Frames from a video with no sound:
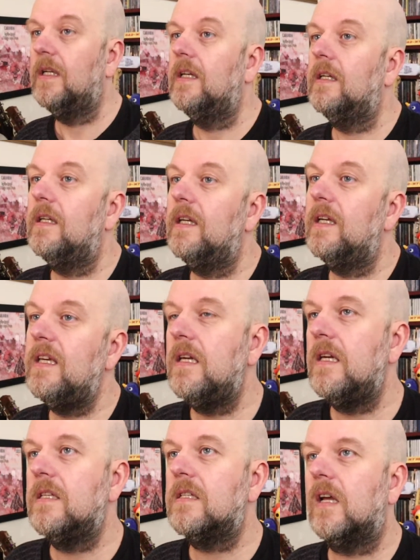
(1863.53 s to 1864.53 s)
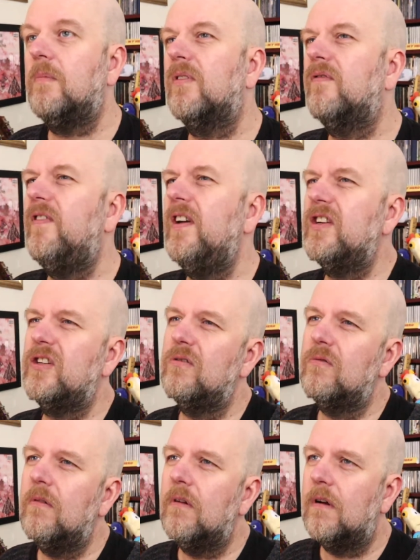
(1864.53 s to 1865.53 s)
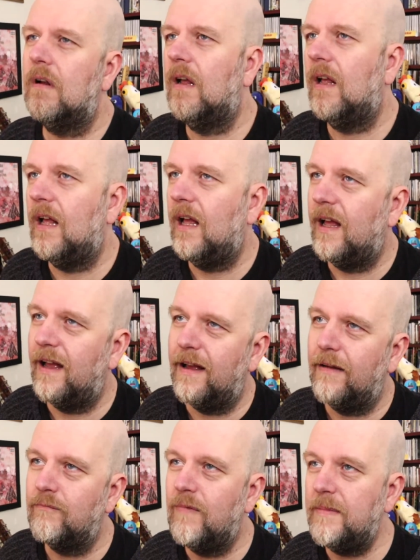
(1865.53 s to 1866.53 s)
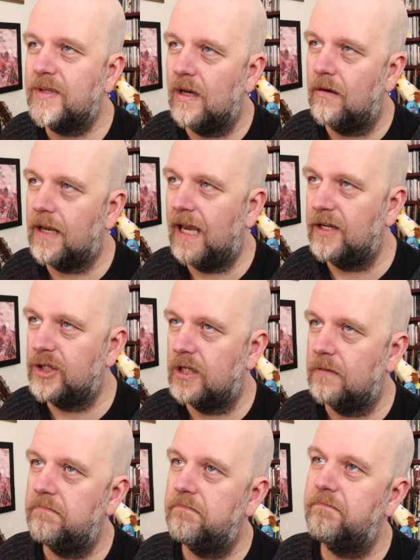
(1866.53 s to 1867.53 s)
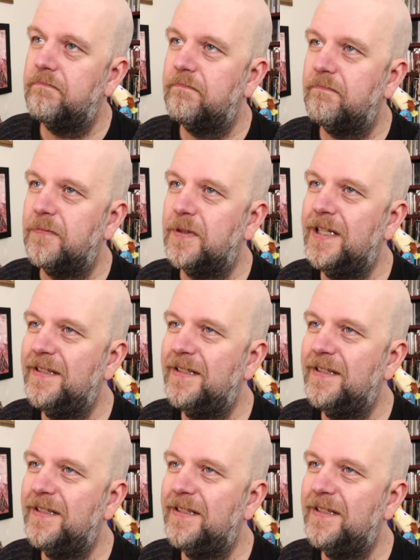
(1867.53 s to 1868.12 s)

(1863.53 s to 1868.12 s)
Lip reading: He is a professional reptile catcher, right?